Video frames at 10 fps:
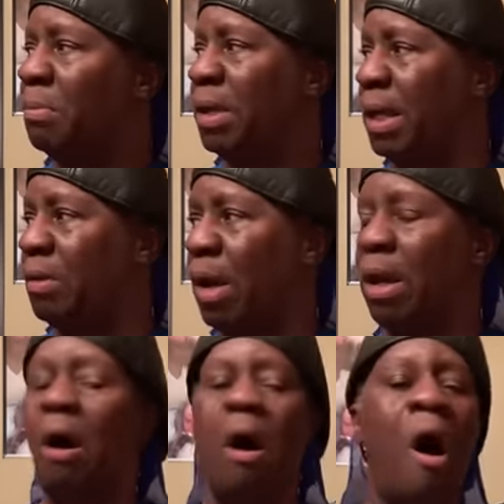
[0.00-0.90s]
But
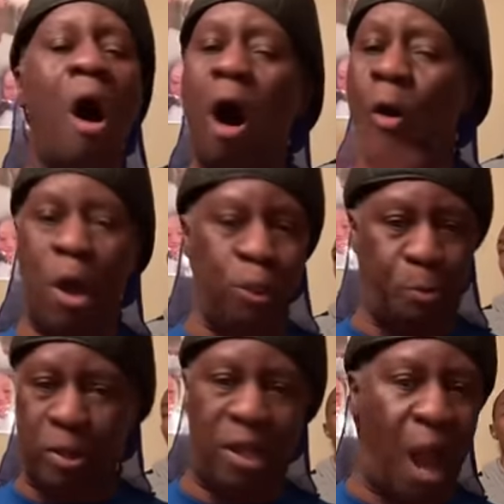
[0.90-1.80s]
anyway, always
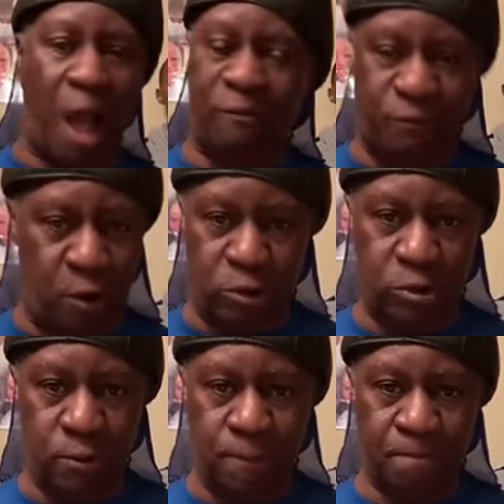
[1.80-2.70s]
put God
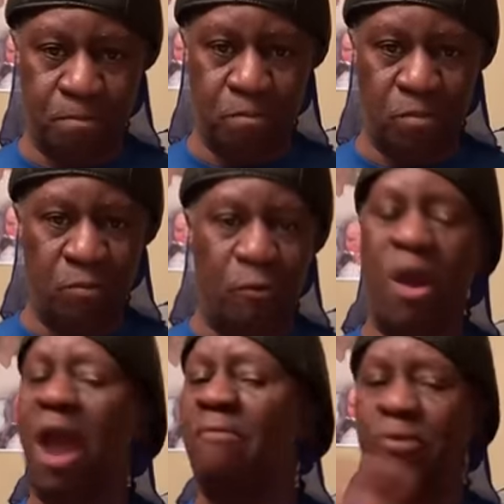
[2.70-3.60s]
first
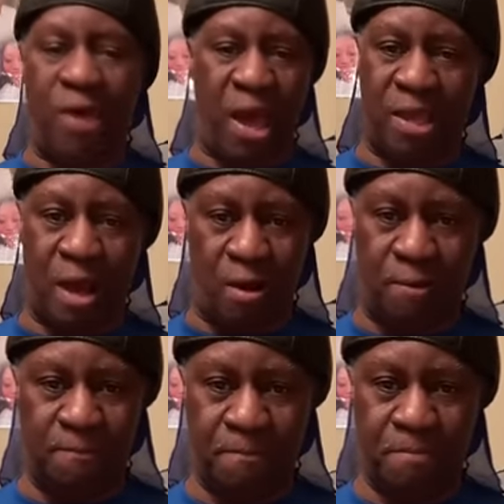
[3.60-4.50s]
for everything,
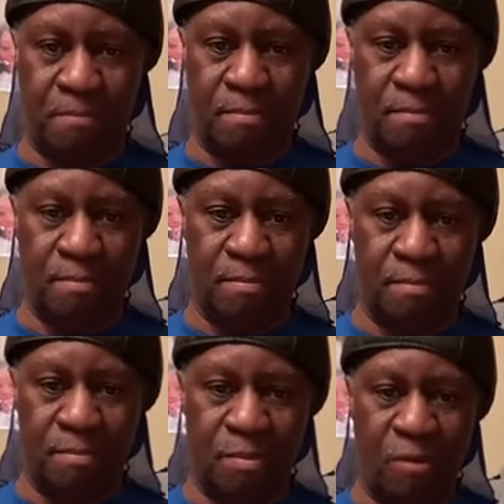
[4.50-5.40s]
y'all.
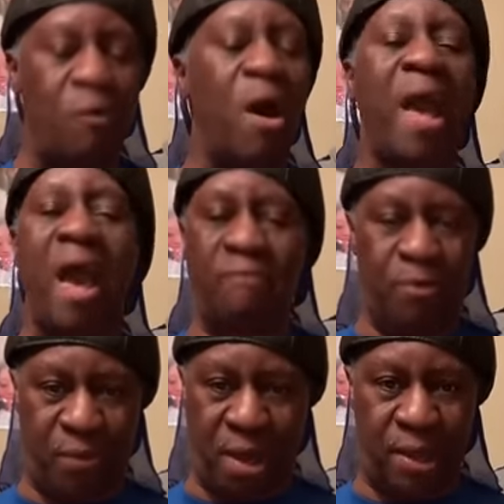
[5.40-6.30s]
For
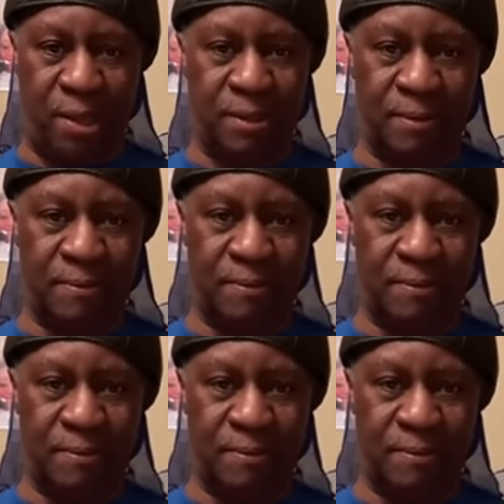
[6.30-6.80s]
everything.